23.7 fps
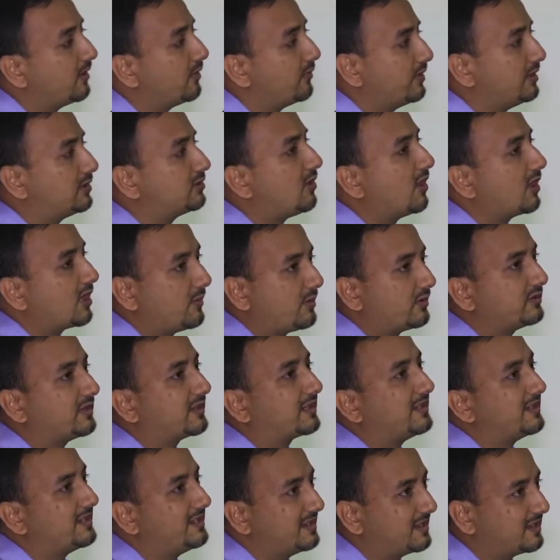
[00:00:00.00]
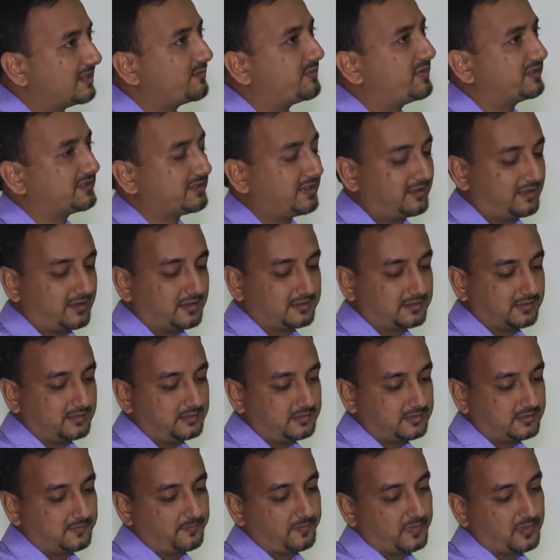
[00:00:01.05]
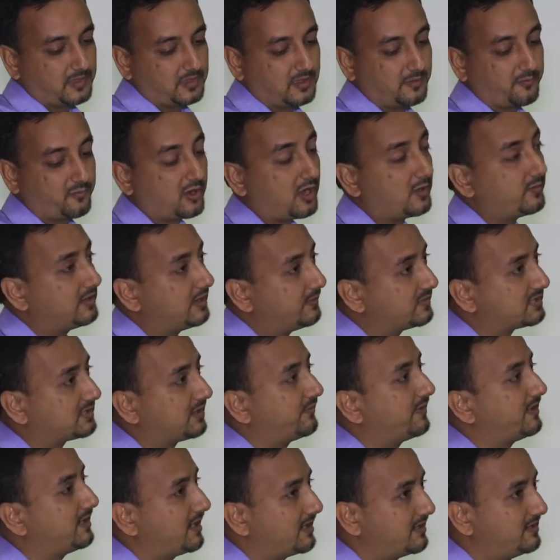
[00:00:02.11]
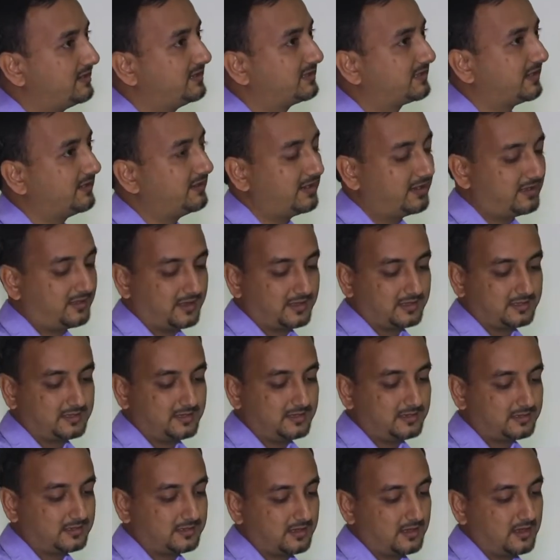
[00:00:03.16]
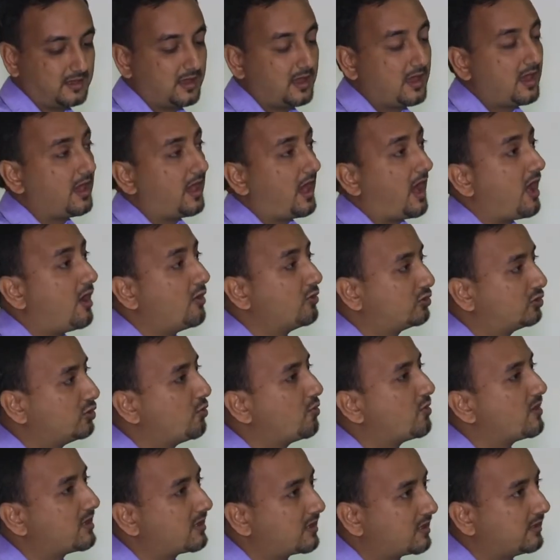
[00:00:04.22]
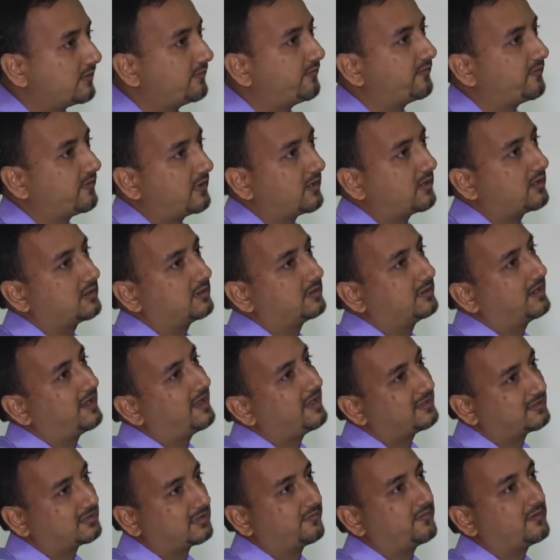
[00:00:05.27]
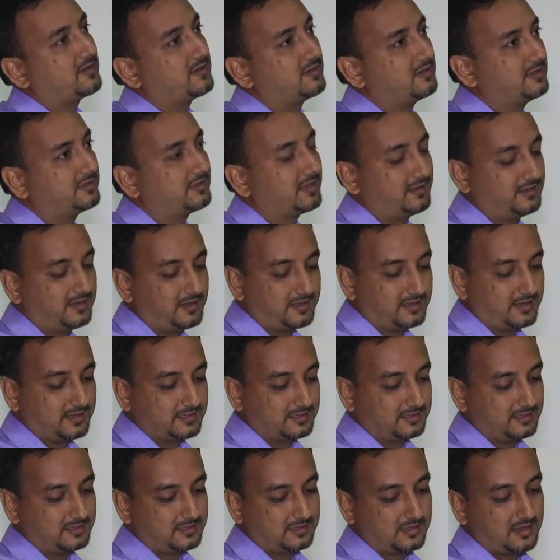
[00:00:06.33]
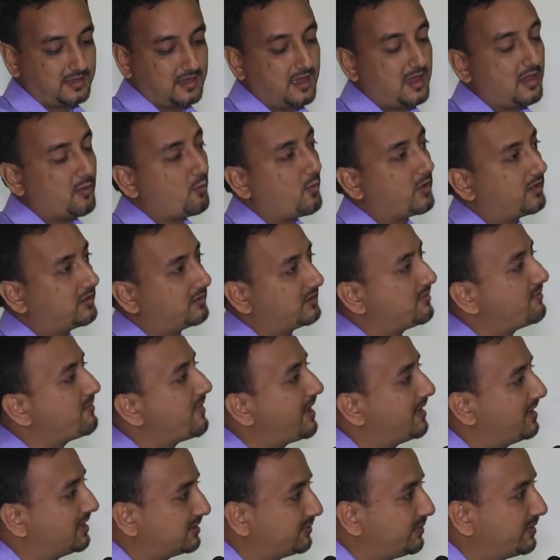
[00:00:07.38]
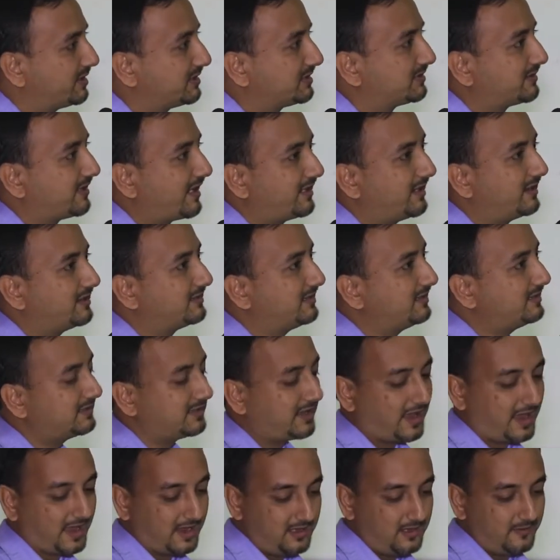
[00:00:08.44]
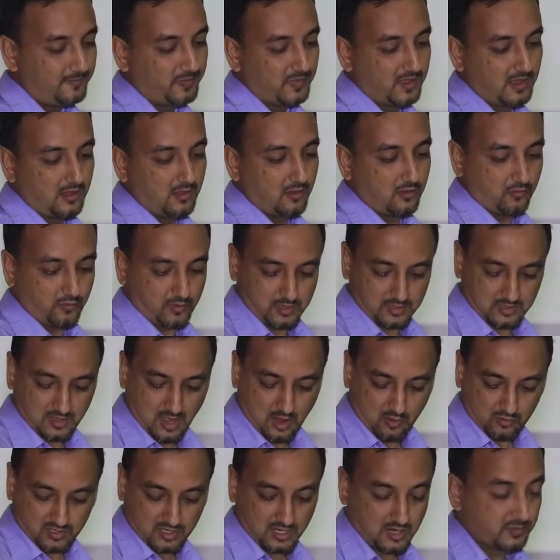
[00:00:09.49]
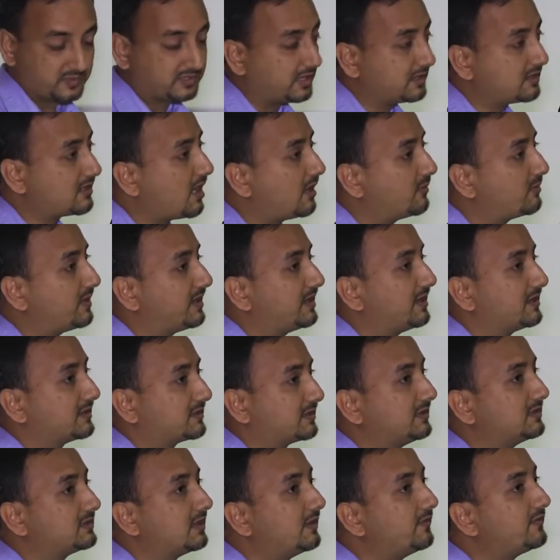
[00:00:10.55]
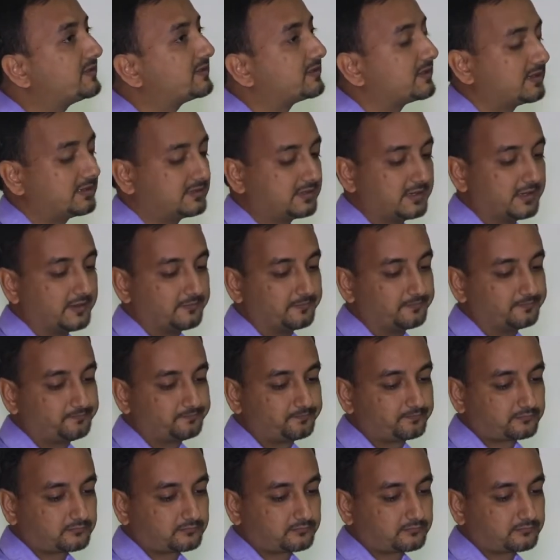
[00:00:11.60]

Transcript: We'll talk about the clinical presentations, the problems of an undescended testis, how to work up for a case of undescended testis, what are the management strategies, and what are the outcomes and complications of surgery.